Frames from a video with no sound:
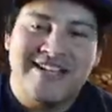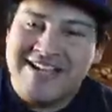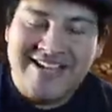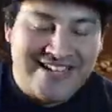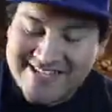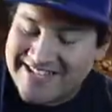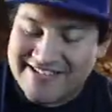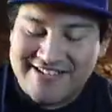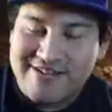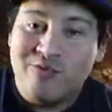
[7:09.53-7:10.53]
Like I said,
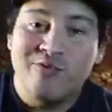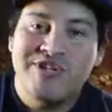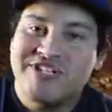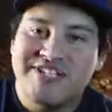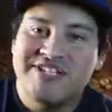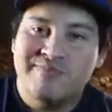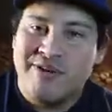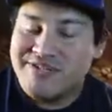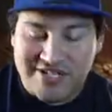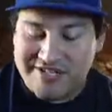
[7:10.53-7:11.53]
we just need
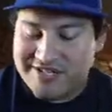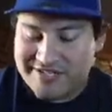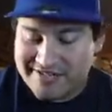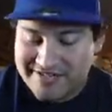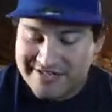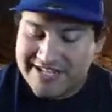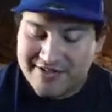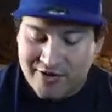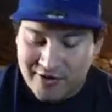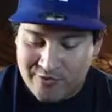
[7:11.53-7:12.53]
butt cheeks. That's
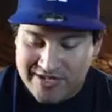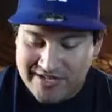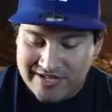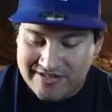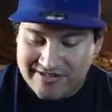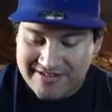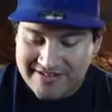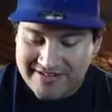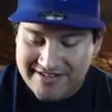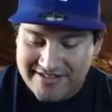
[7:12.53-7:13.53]
all we need.
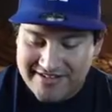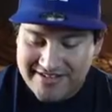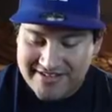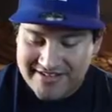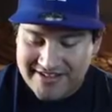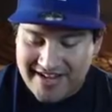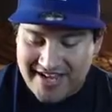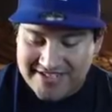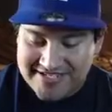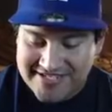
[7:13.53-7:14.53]

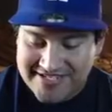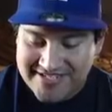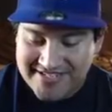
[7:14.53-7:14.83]
Nice.